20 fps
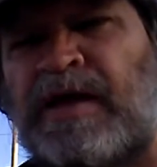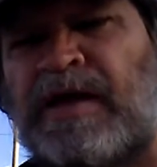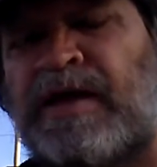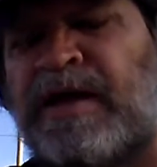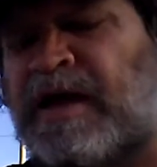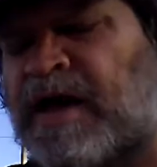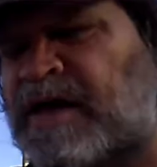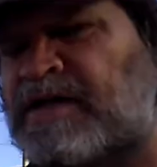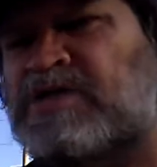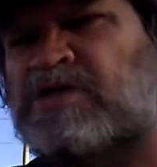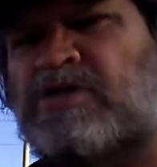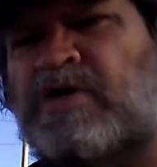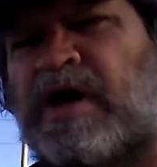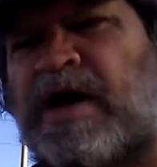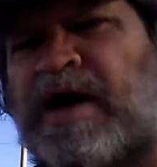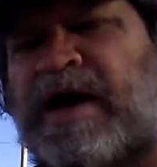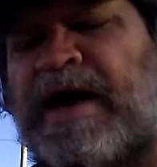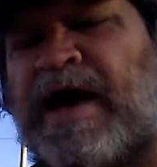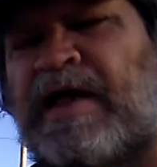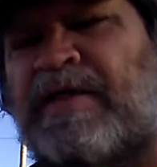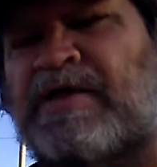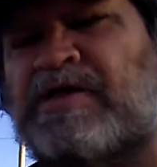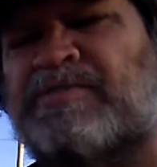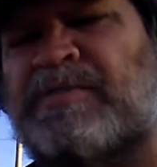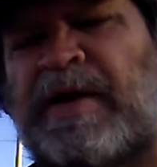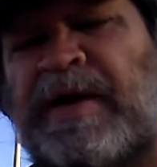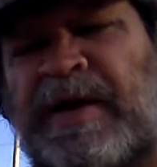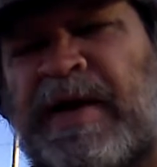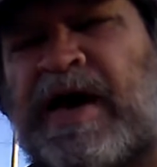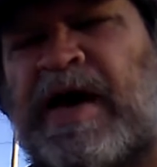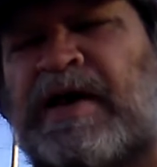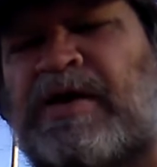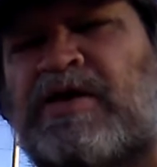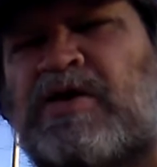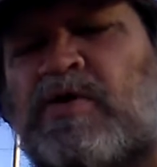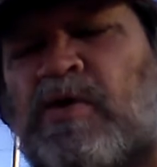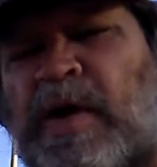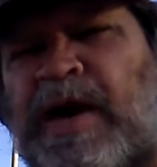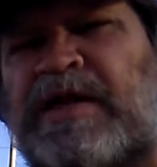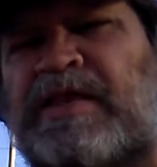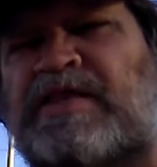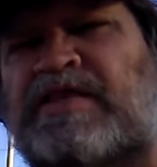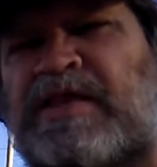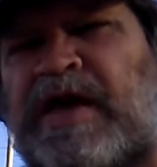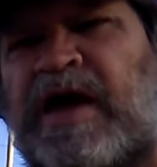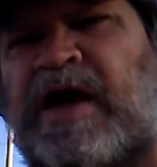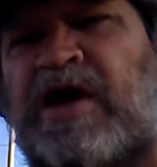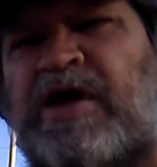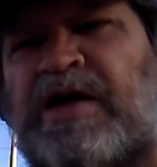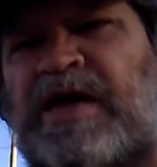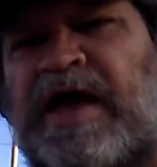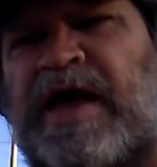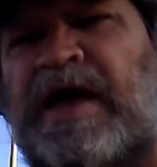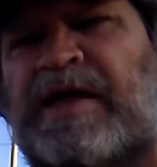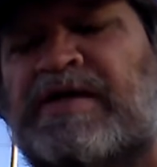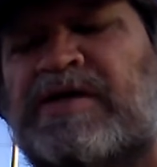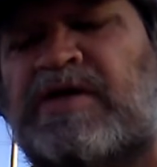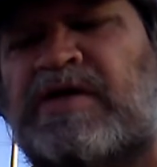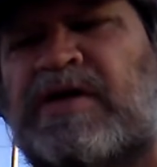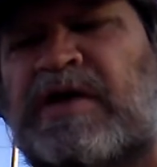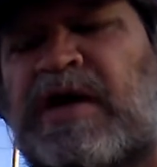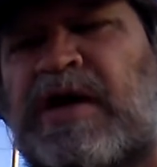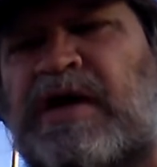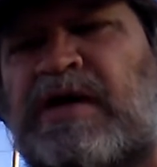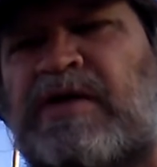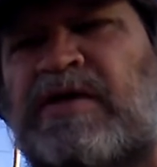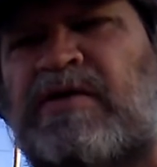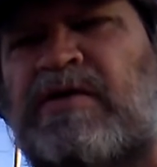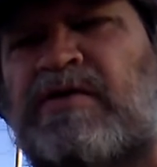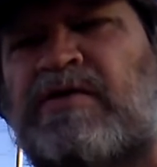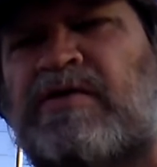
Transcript: Nice try, Alex, but not quite there yet, okay?